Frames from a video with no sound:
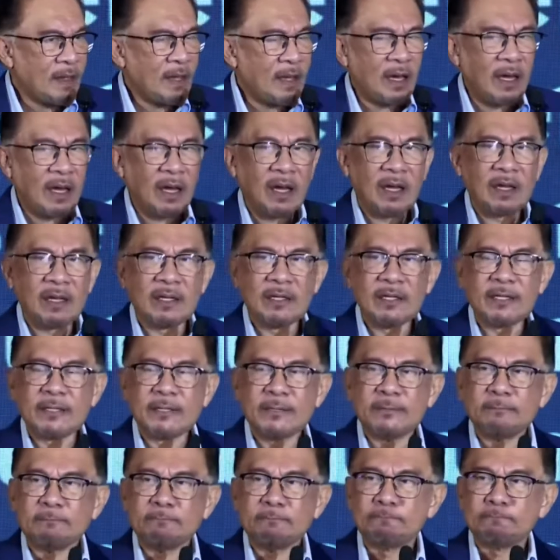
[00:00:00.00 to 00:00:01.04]
And
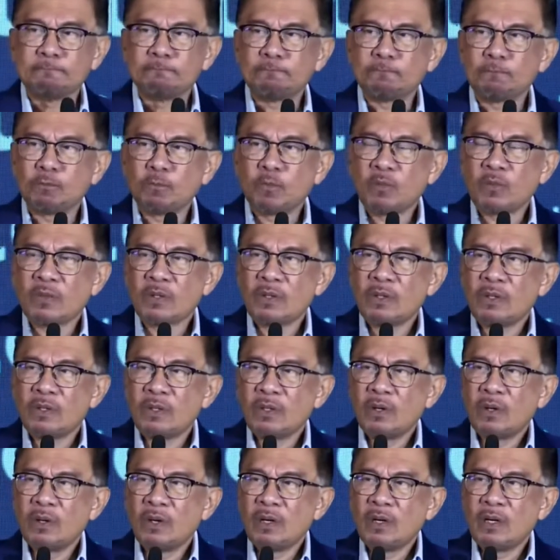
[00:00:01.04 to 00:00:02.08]

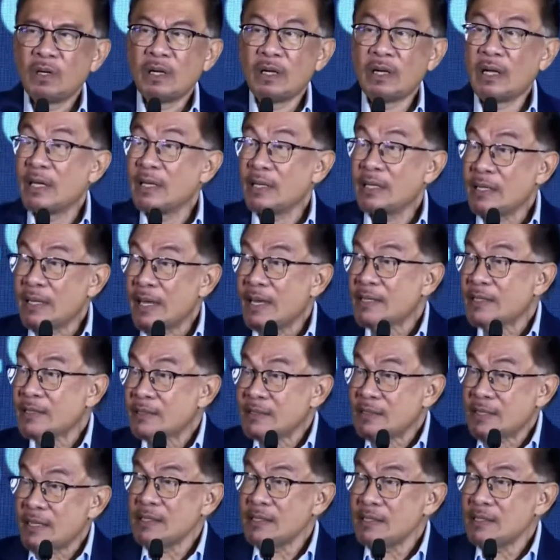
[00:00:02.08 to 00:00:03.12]
in the
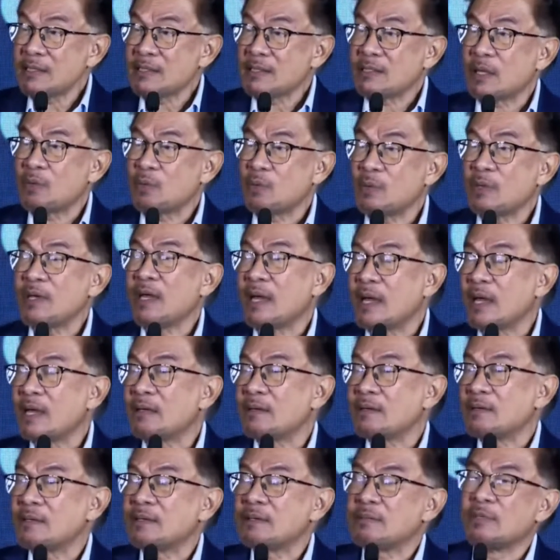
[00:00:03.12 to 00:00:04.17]
exchanges that we
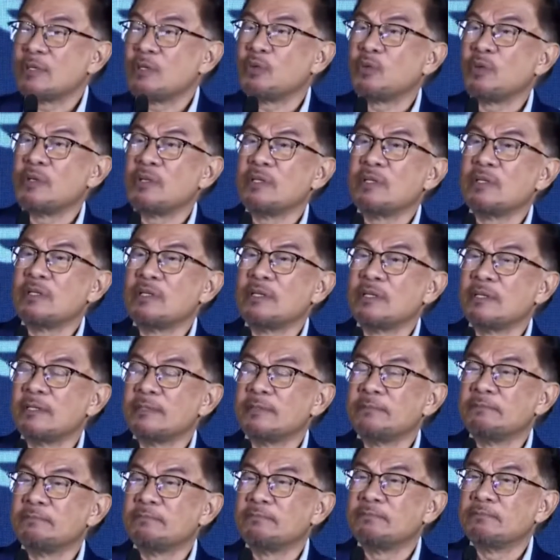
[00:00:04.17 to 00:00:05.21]
had
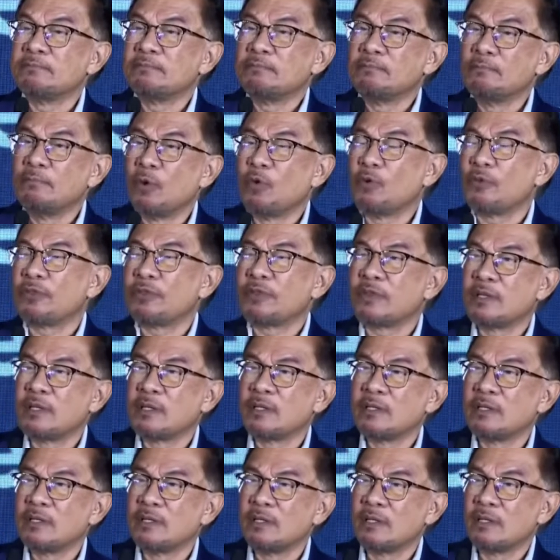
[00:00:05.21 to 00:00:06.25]
between both
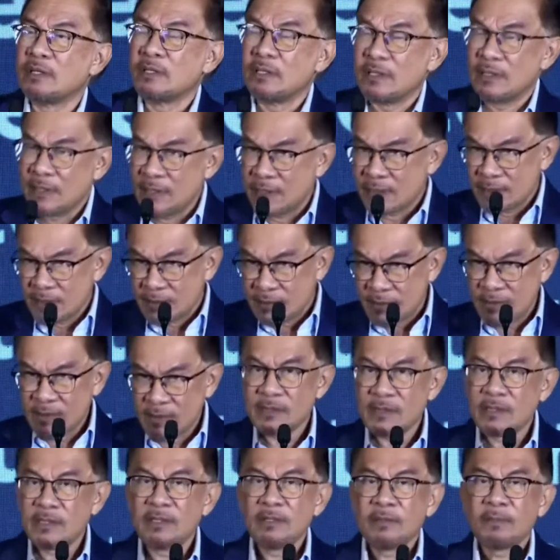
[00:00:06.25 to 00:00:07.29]

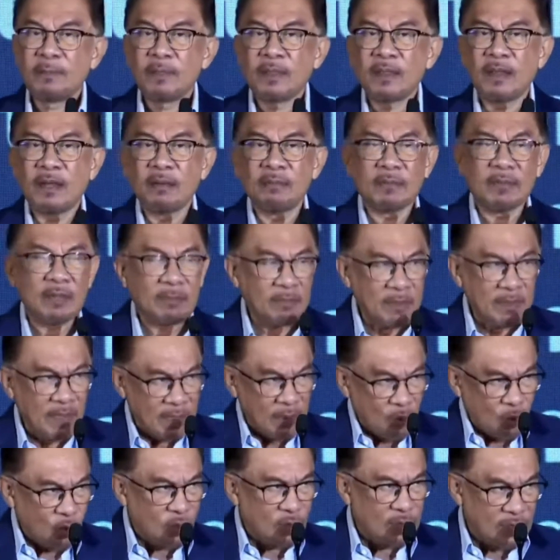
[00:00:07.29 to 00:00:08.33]
leaders, I mean that
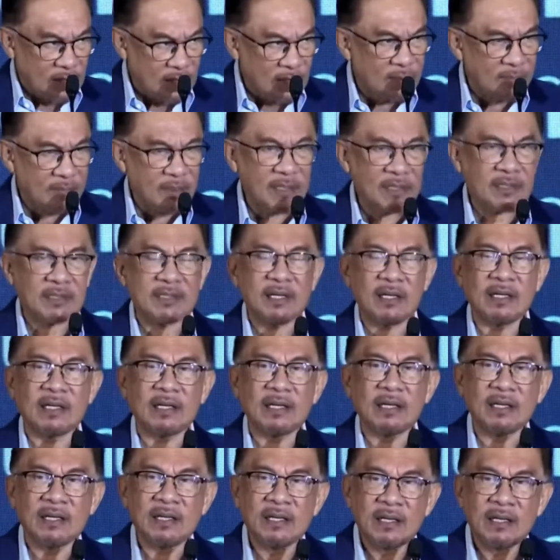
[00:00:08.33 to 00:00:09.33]
whole team yesterday,